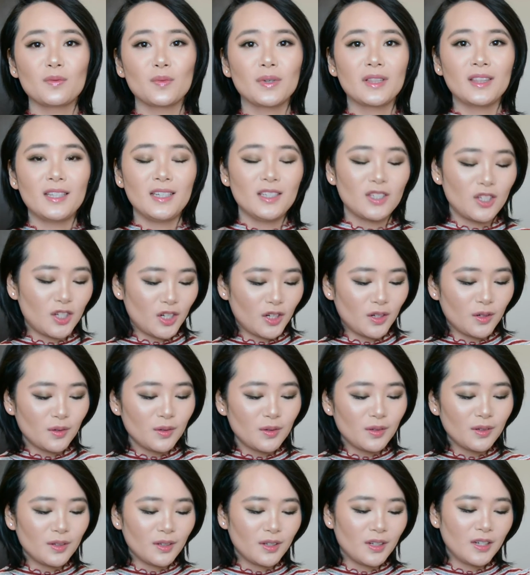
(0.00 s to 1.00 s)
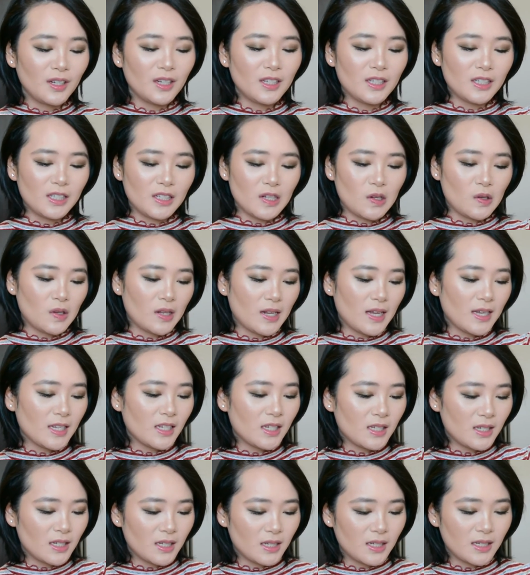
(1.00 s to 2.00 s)
with these two. So
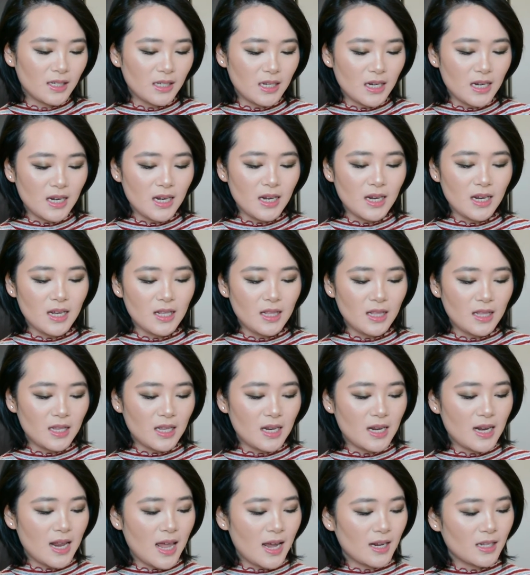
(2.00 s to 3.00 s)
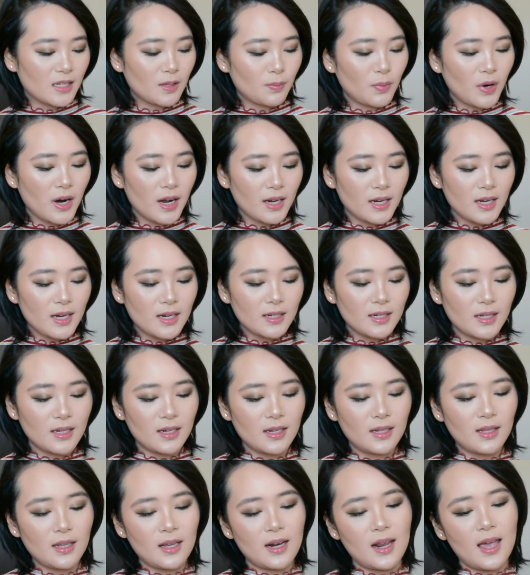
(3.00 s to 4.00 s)
let's see the next product
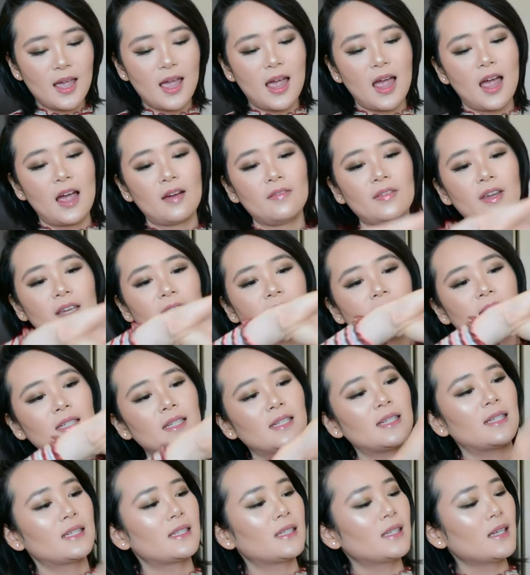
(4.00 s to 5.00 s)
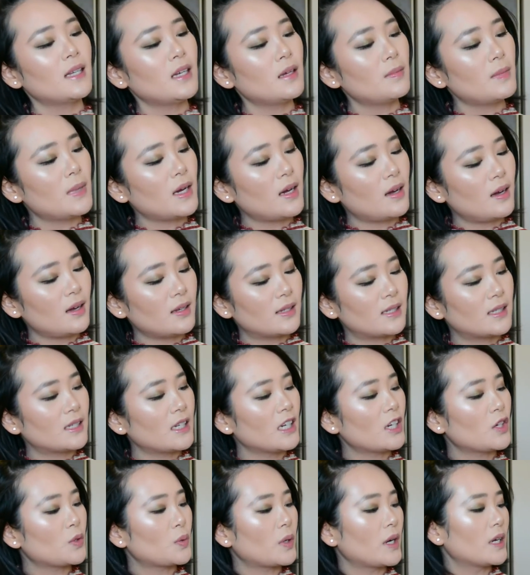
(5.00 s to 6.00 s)
that I have is the Cinema
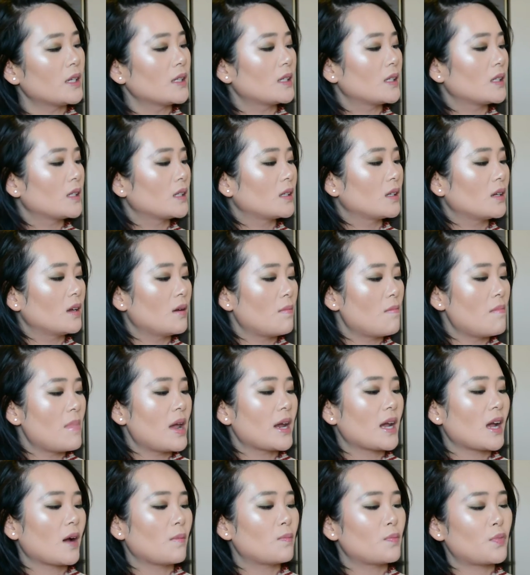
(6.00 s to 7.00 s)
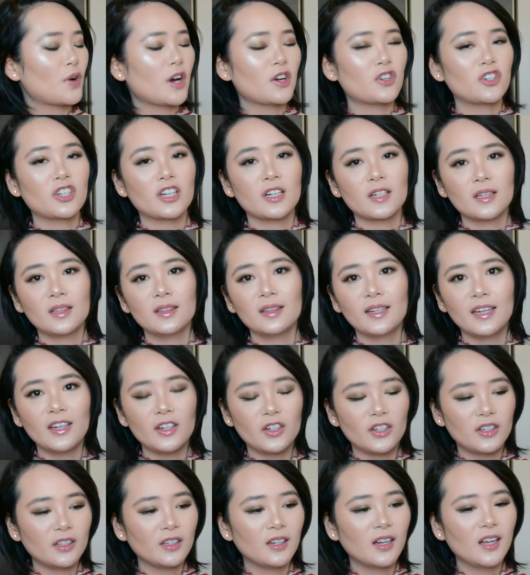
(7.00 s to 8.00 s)
Secrets Makeup Brush
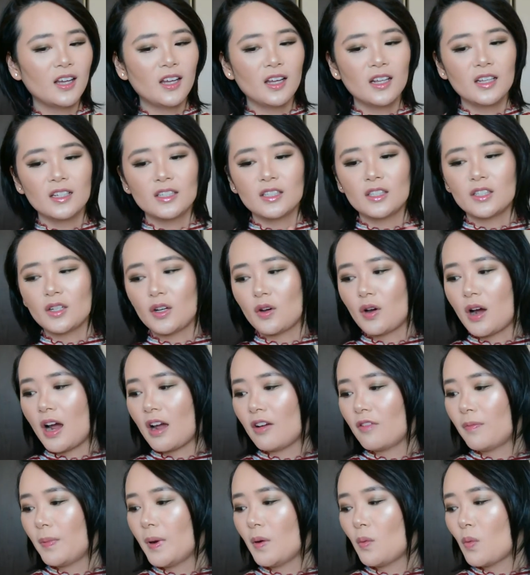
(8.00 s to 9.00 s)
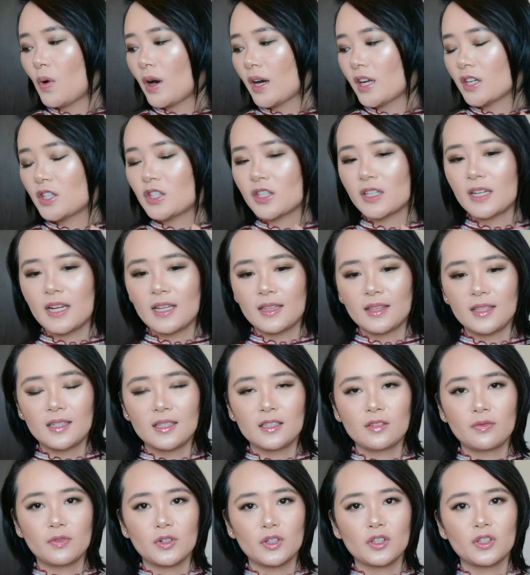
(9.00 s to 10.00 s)
Cleaner. So I've been wanting to get
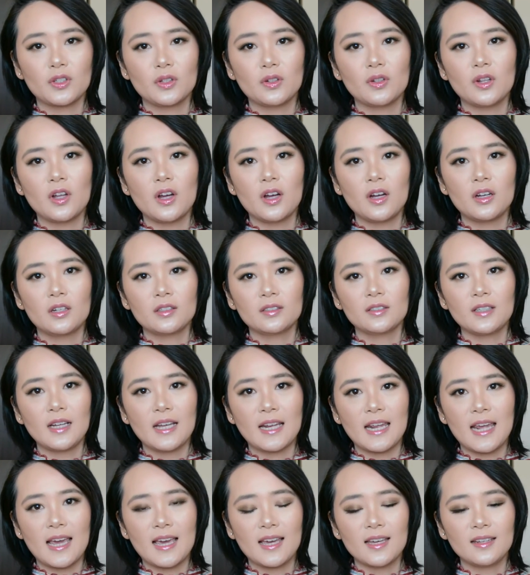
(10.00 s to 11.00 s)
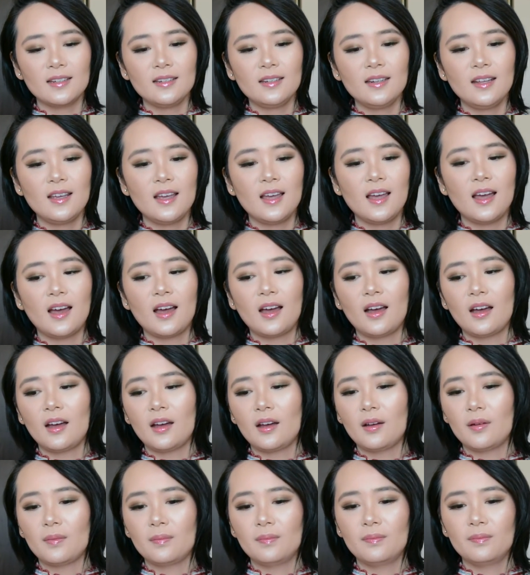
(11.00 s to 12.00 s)
this for so long again.
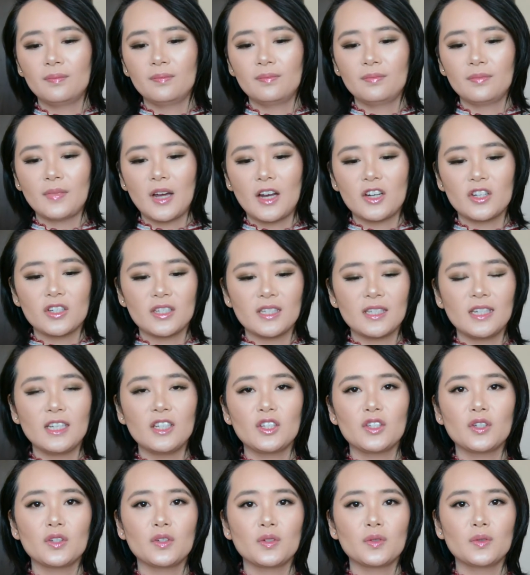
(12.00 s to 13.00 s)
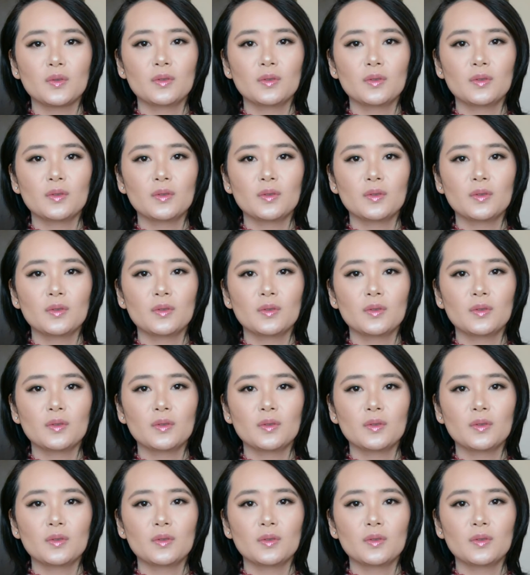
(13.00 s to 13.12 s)
Um, I just need to